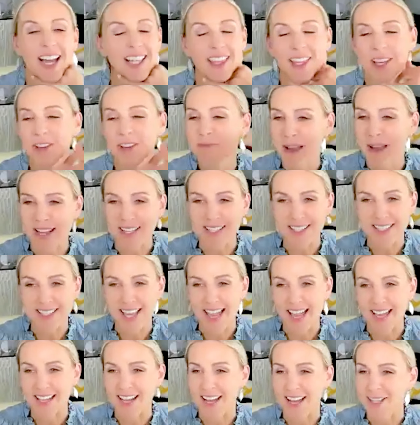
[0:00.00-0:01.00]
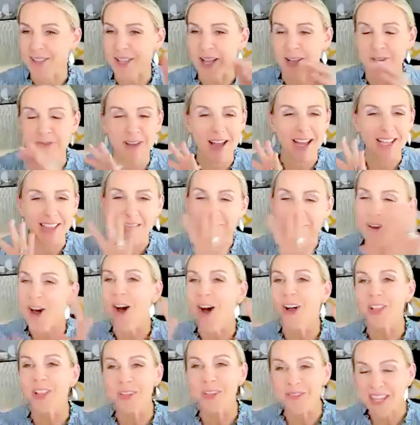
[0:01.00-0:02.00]
I love mindset. I love
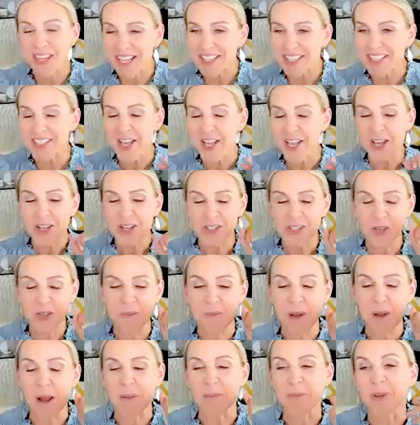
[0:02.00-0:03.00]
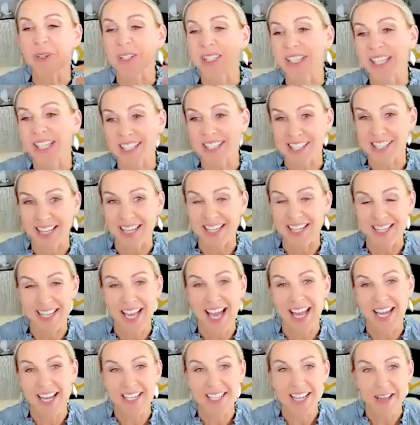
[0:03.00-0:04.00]
all of this. So I'm really excited to
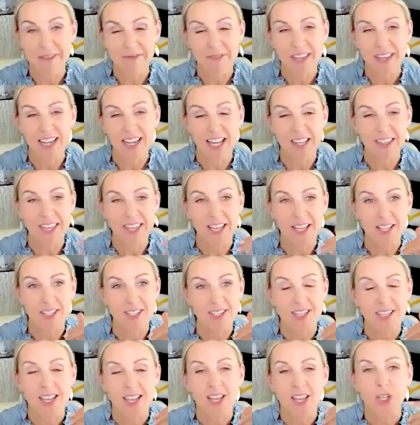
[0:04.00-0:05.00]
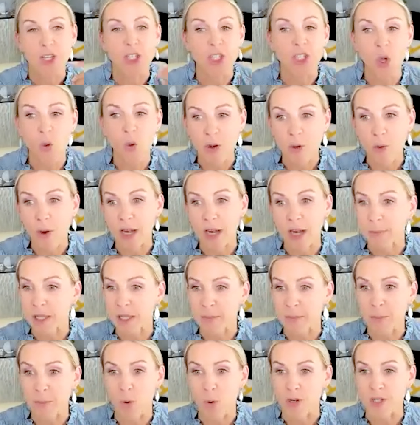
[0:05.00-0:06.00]
kind of dive in. I think it's so incredibly
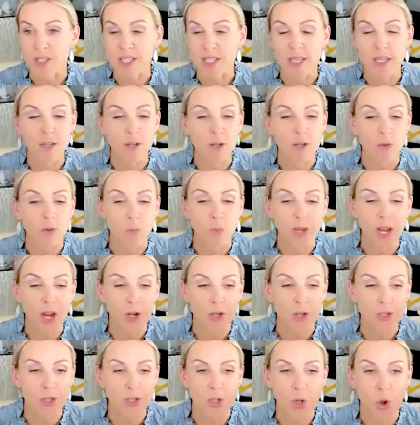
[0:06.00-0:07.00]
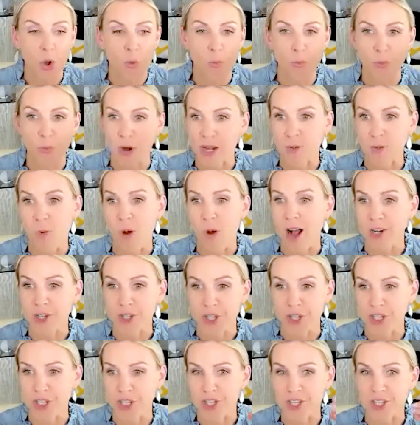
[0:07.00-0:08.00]
important. We are so
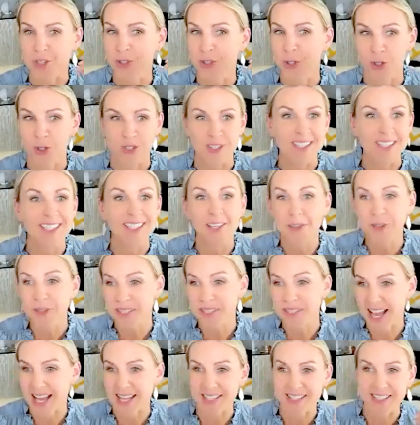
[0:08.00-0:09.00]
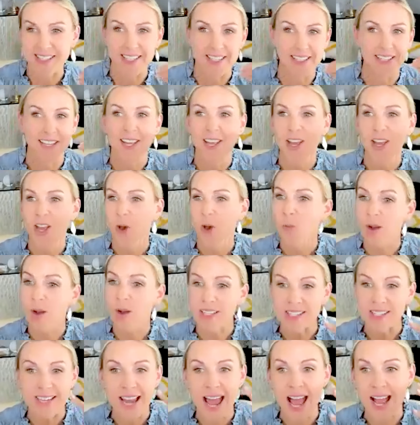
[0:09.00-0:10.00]
brainwashed to just learn skill sets and
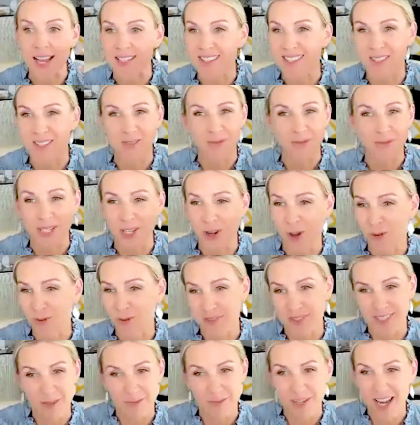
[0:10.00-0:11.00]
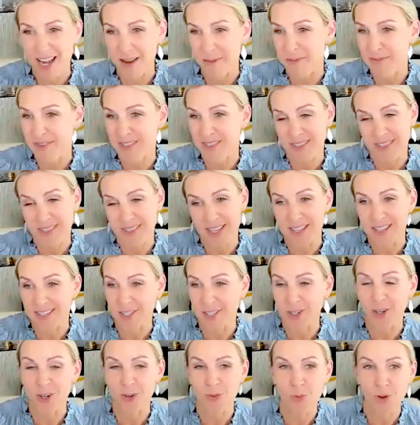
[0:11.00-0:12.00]
what's next, and we don't sometimes
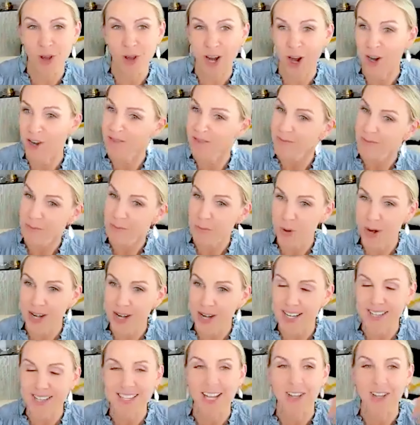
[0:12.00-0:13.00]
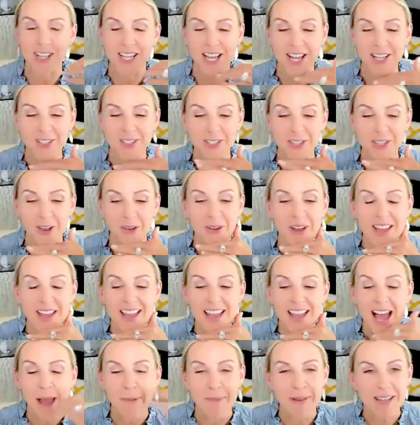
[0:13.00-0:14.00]
consider what our brain is telling us. So
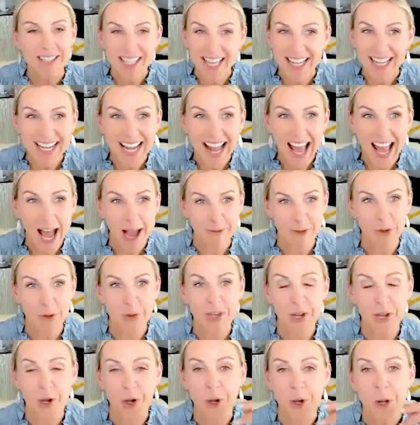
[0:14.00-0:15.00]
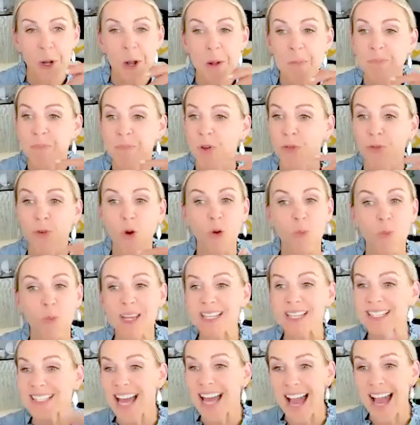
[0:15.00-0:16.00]
I'm excited to have you here. Before
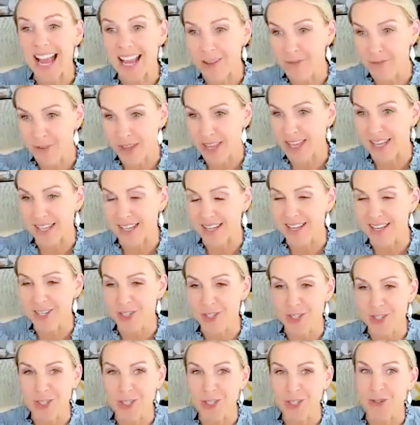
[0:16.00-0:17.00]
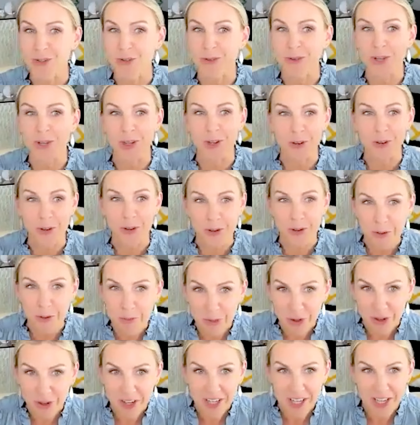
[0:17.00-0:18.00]
we dive in to your new
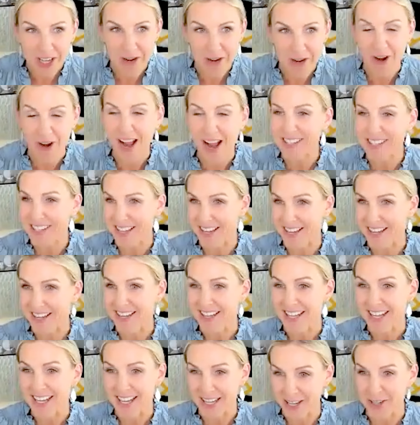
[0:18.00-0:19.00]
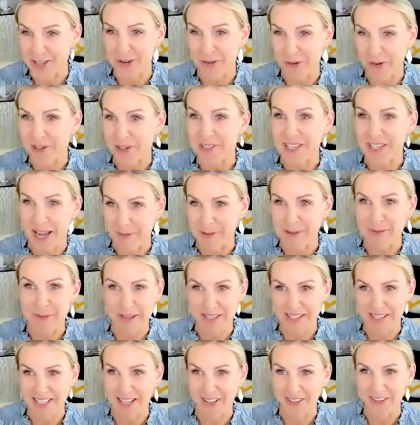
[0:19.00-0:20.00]
book, congrats on hitting New York Times
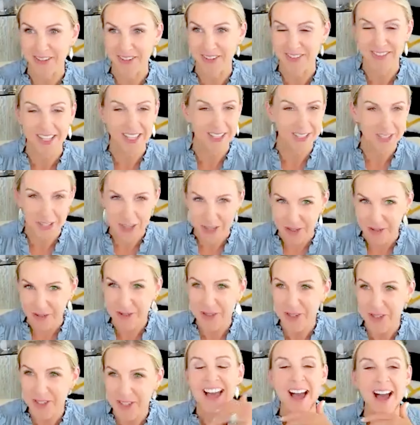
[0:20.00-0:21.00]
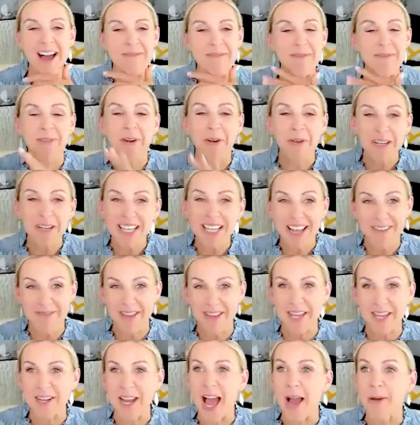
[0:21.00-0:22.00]
bestseller. That's huge. Before we dive
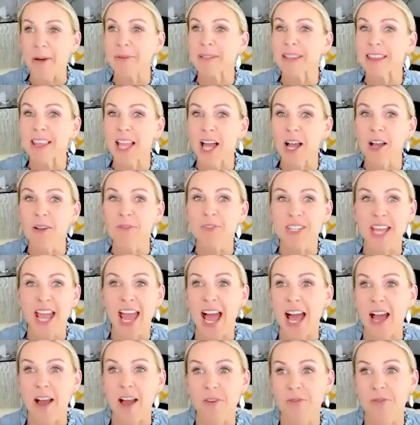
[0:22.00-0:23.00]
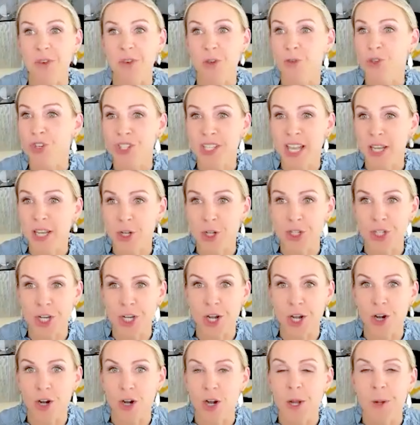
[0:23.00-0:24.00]
in, I would love to have you just kind of
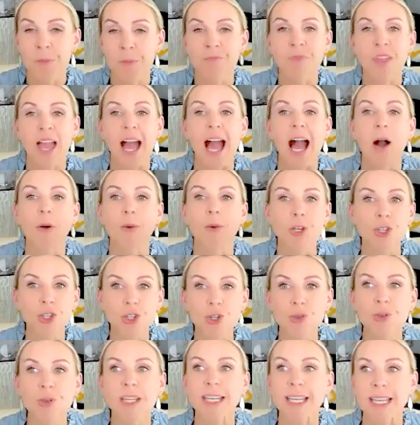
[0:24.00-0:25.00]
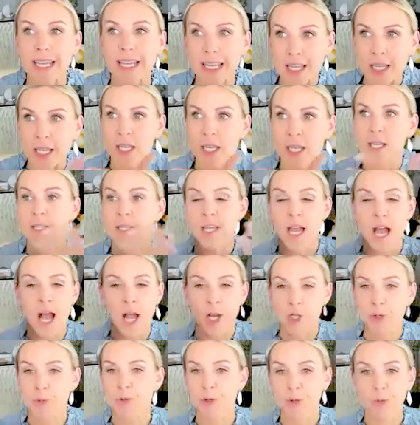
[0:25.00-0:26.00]
share, how did you get into
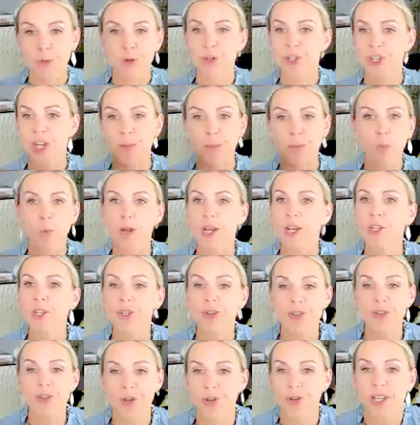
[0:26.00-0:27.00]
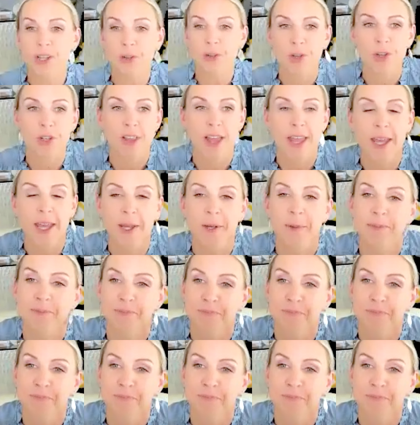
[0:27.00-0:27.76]
entrepreneurship? What did your journey look like?